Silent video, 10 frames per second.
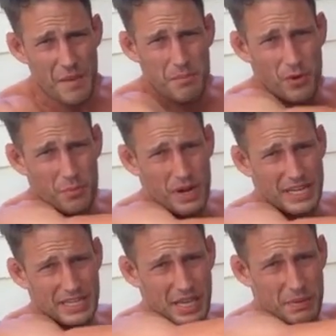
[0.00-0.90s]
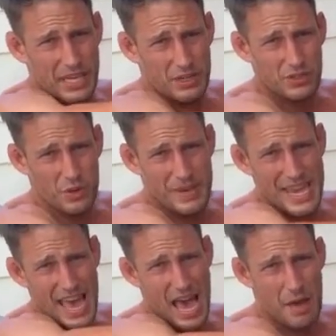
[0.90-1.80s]
More money is up here. So
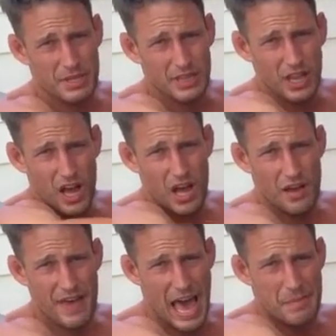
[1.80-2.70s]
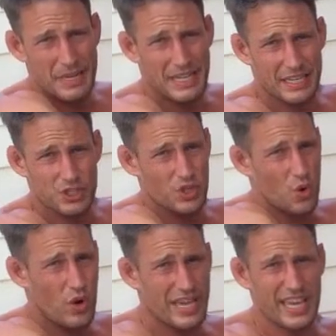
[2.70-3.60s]
be happy, love, happiness,
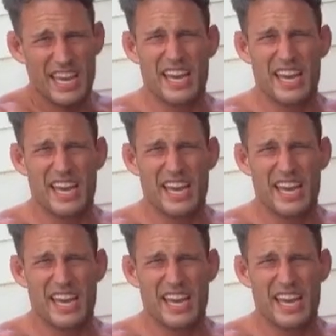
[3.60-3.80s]
joy,